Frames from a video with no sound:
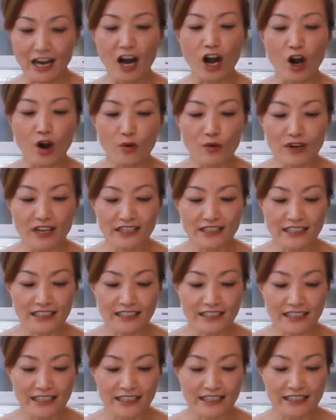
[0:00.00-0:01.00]
All we need
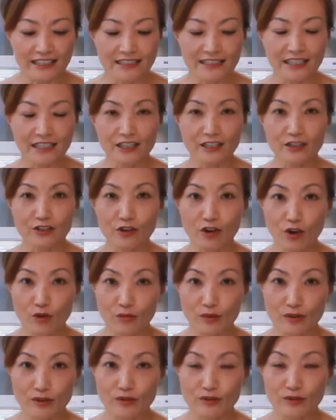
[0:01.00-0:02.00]
is
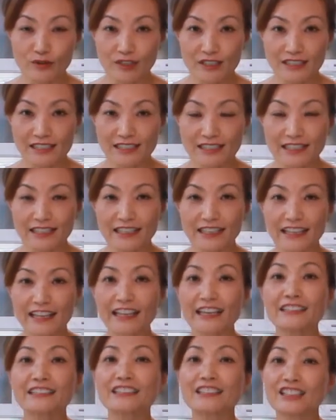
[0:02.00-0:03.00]
Burdock Roots
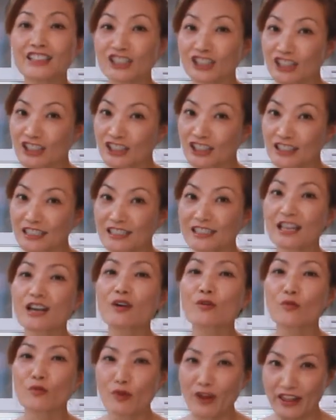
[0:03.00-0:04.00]
and good
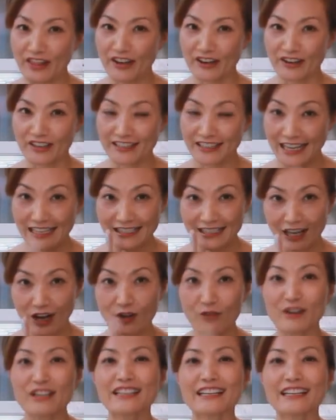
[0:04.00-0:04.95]
weather. That's all we